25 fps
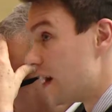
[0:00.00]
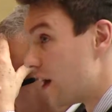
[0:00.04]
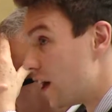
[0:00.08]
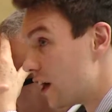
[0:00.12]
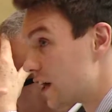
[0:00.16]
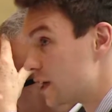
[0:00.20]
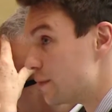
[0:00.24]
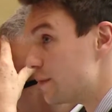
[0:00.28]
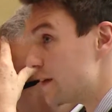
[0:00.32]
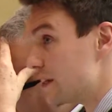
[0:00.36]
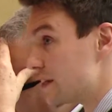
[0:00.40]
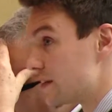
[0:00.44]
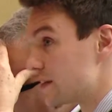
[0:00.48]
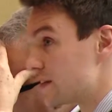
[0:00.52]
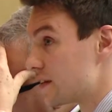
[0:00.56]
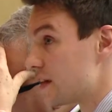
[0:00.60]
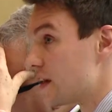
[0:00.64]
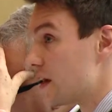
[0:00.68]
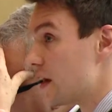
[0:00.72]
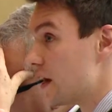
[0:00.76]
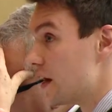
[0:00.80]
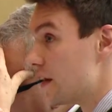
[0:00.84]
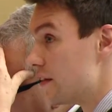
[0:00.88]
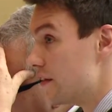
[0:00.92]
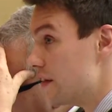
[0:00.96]
argument
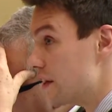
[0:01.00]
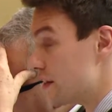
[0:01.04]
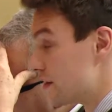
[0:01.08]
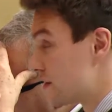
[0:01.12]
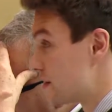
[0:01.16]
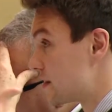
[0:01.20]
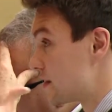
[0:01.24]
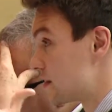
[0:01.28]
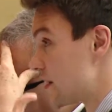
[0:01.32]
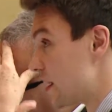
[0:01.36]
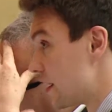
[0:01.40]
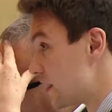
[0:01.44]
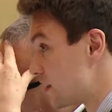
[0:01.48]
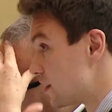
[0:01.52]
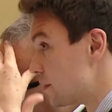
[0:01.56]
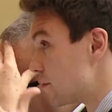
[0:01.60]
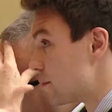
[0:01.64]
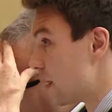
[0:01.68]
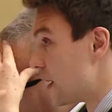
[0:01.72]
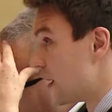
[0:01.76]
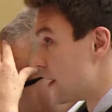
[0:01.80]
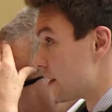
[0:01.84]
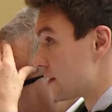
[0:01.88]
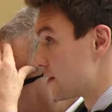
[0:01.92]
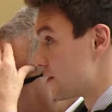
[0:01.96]
that certain
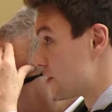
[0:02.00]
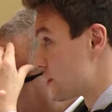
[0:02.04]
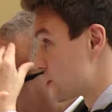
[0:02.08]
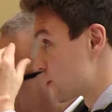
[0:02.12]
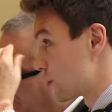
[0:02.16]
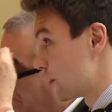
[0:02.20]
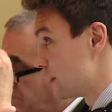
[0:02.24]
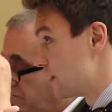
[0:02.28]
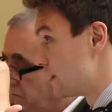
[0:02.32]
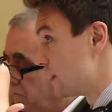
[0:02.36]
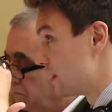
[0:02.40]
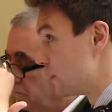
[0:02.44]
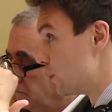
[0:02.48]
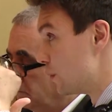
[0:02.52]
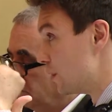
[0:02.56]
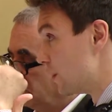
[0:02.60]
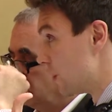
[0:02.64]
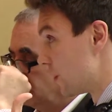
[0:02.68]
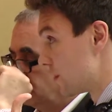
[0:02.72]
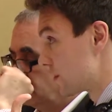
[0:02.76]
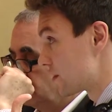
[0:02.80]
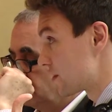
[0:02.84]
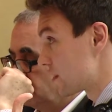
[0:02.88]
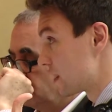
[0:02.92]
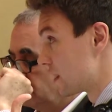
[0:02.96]
parts of the treaty were
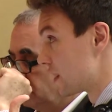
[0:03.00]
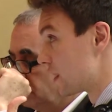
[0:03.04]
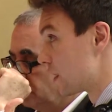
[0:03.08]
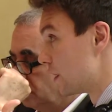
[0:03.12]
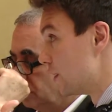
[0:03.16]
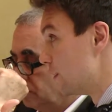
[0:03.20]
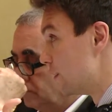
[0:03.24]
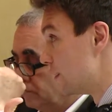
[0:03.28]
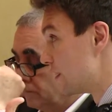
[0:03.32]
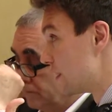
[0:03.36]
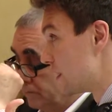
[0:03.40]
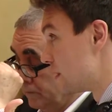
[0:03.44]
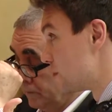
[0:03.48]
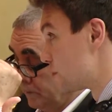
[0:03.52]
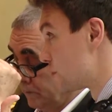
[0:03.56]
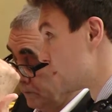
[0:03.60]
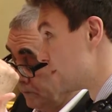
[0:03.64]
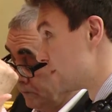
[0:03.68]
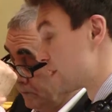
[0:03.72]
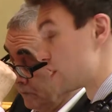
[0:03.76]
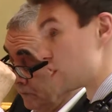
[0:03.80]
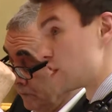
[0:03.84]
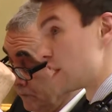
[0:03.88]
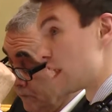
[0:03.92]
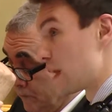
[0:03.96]
not included in
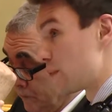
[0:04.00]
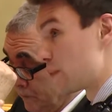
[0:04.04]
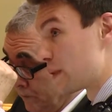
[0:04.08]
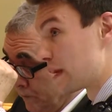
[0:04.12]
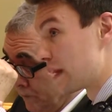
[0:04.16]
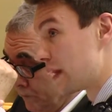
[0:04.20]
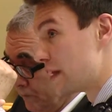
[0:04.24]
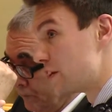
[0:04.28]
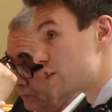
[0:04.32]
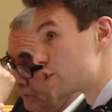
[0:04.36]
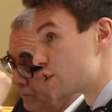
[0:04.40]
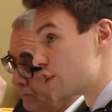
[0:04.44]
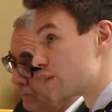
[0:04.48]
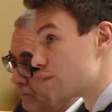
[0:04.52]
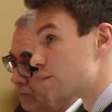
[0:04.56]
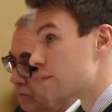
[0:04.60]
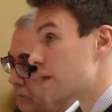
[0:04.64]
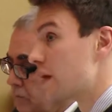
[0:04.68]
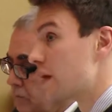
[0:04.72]
provisional application.